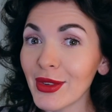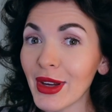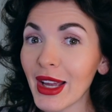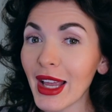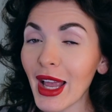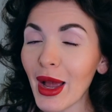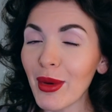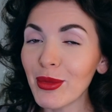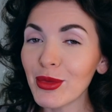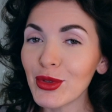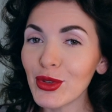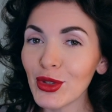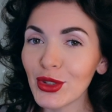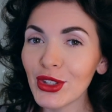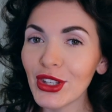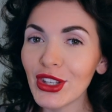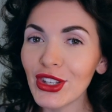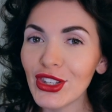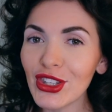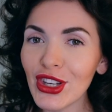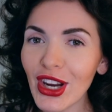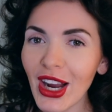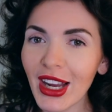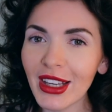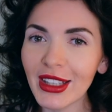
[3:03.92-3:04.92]
why I'm
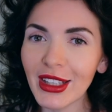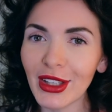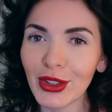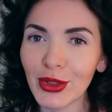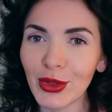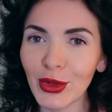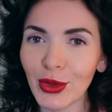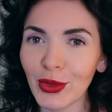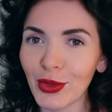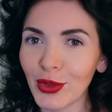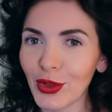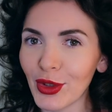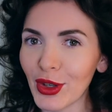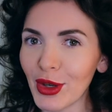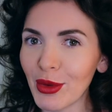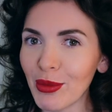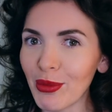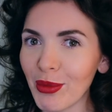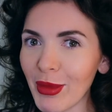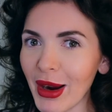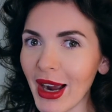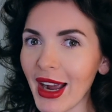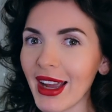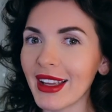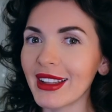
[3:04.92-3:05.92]
choosing China too for
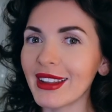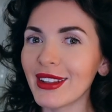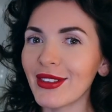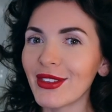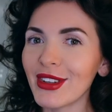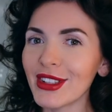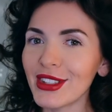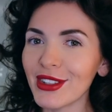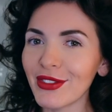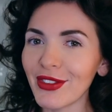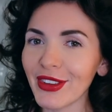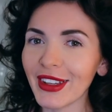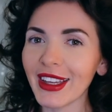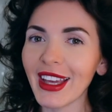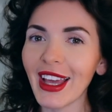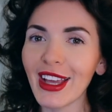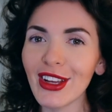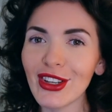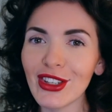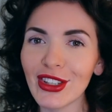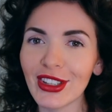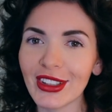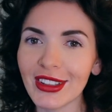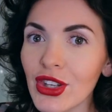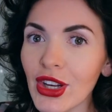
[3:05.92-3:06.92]
my
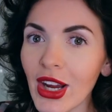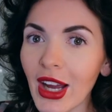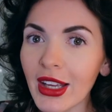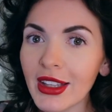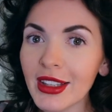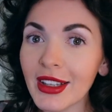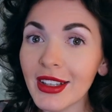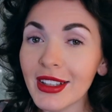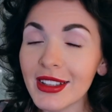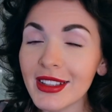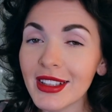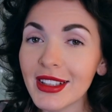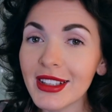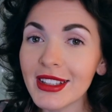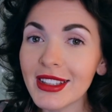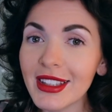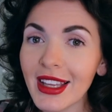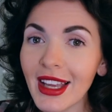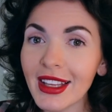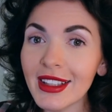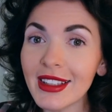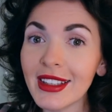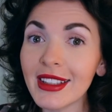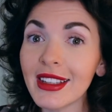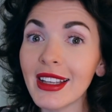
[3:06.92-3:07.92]
diversification. China has
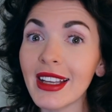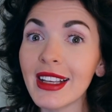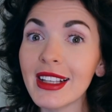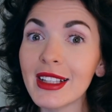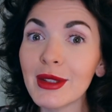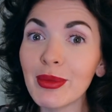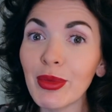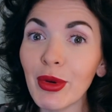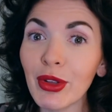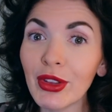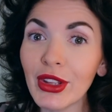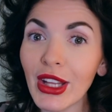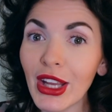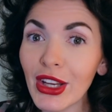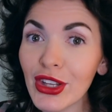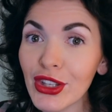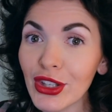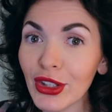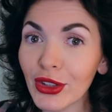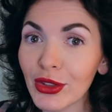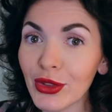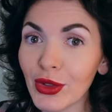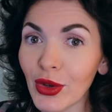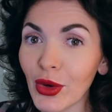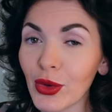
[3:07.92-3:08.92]
extended
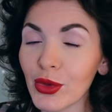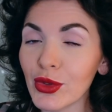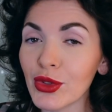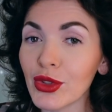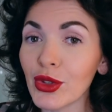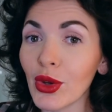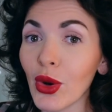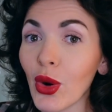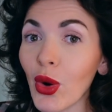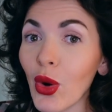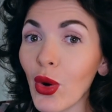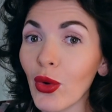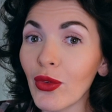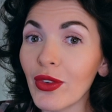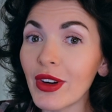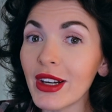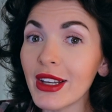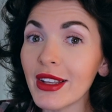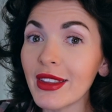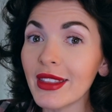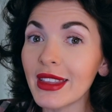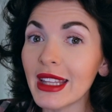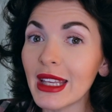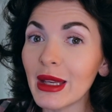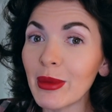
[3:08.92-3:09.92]
exponential growth over
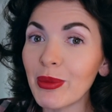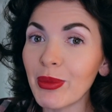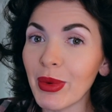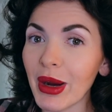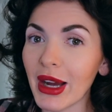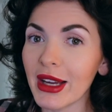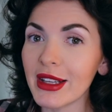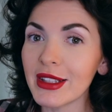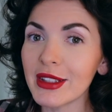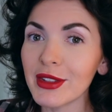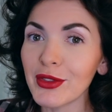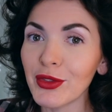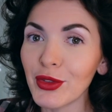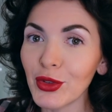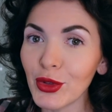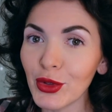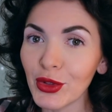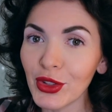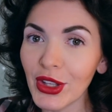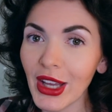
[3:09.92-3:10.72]
the past few